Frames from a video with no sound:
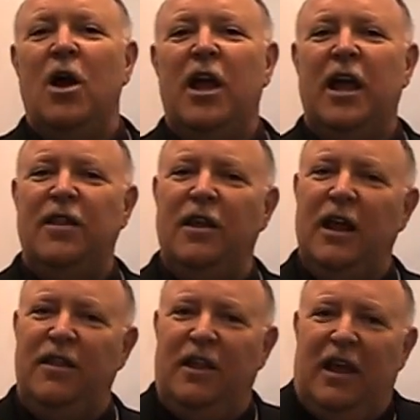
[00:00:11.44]
in the,
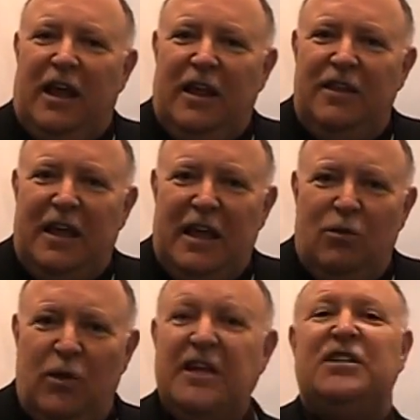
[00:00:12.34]
in the the
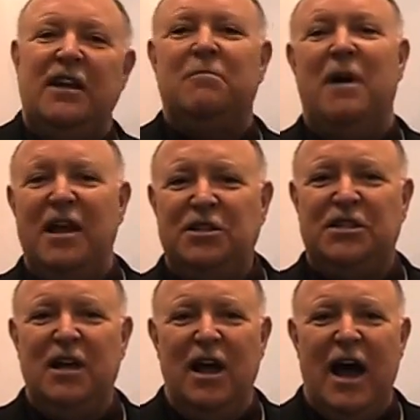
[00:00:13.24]
recent
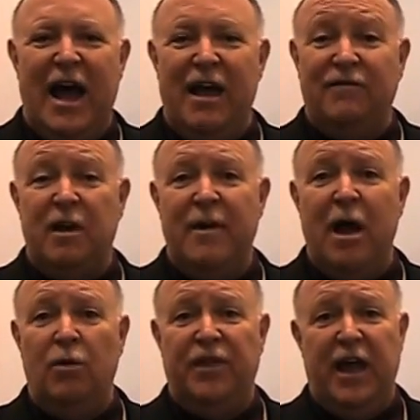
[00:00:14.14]
months, I have come
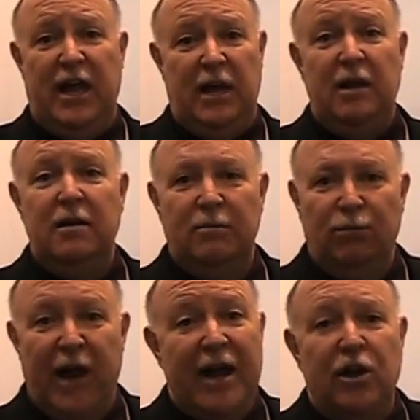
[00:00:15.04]
out with a
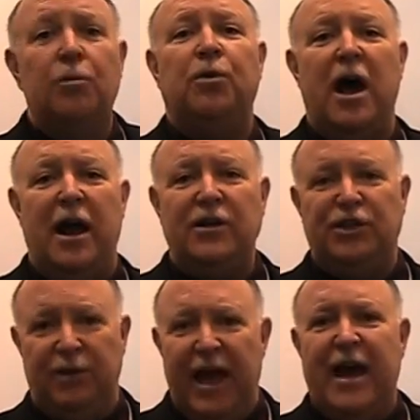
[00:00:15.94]
brand new product
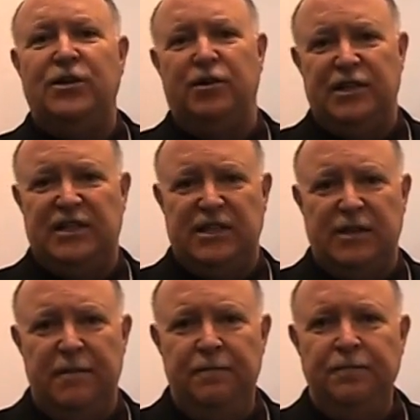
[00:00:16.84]
to add to the
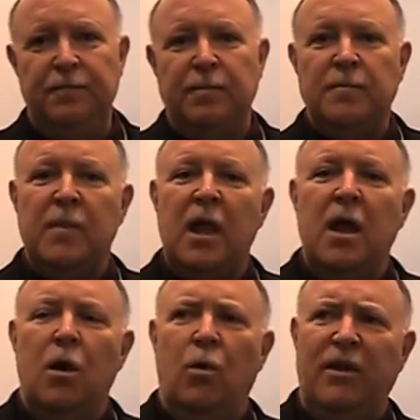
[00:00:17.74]
system.
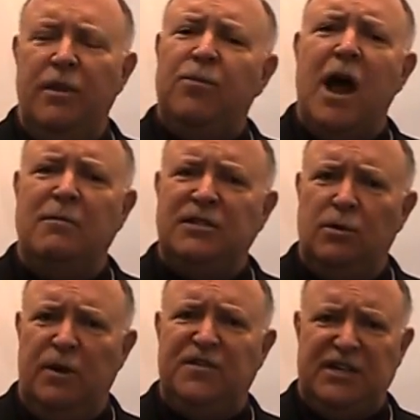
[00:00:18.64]
One of the problems
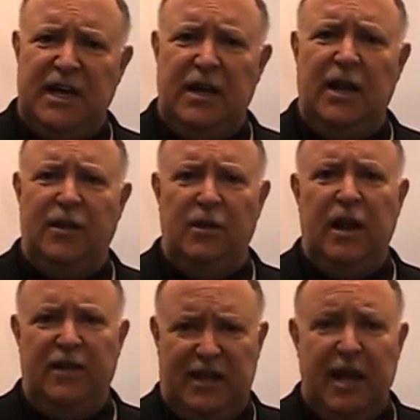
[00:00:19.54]
that we've seen in,
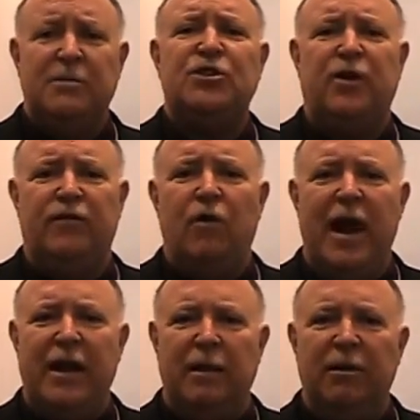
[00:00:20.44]
in the chemistry of
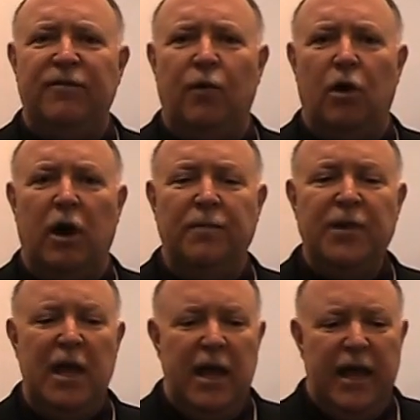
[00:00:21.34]
whitening before
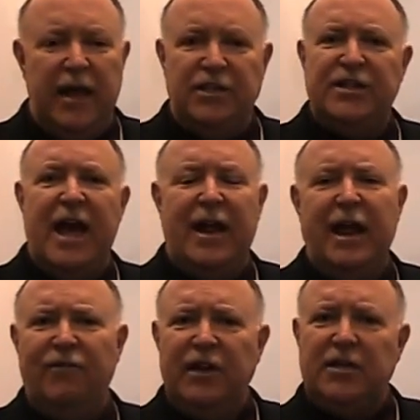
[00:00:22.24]
is that
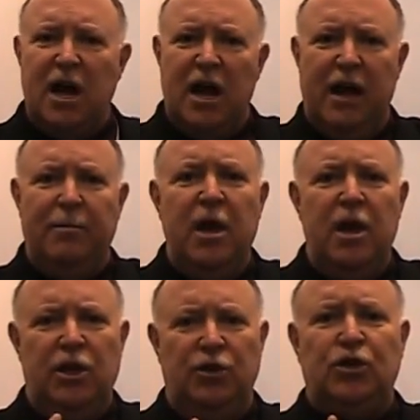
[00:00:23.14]
every time
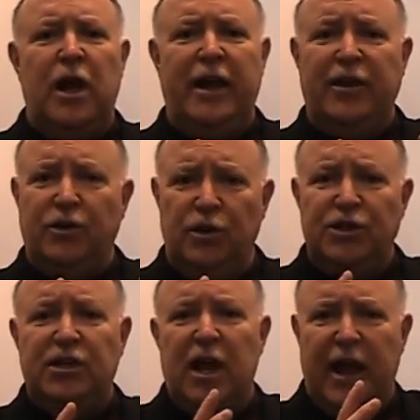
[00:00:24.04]
you try and
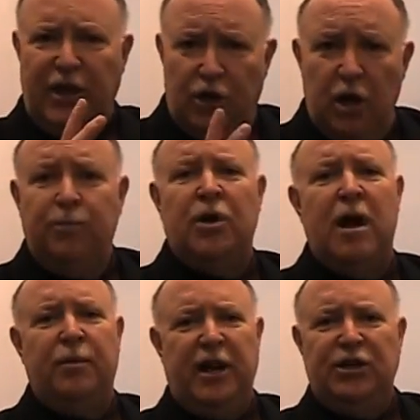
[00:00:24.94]
introduce a good
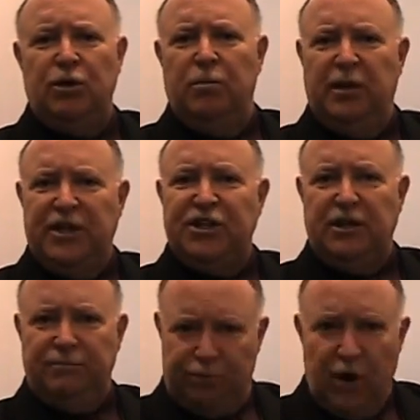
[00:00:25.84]
property to a
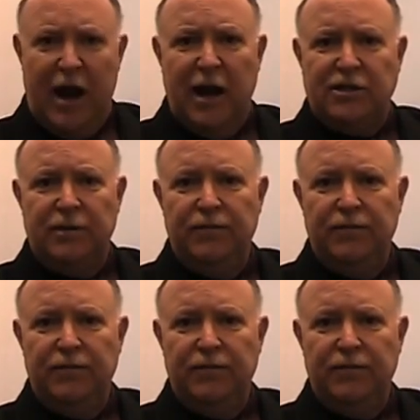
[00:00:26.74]
bleaching product,